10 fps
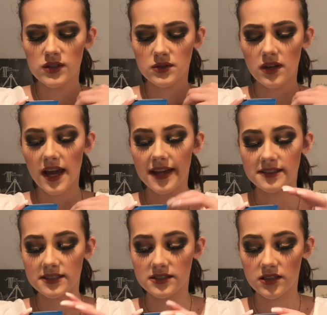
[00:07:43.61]
Too
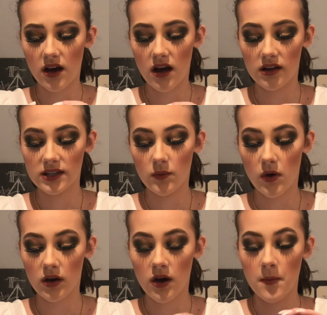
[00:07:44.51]
late, it's gone, it
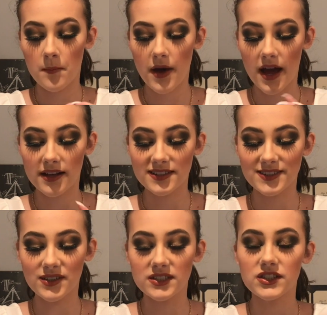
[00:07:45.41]
won't come back.
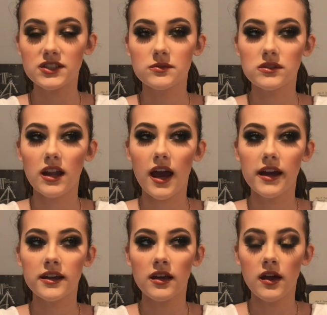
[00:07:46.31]
So it's just
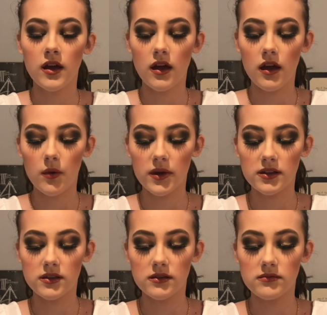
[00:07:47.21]
like with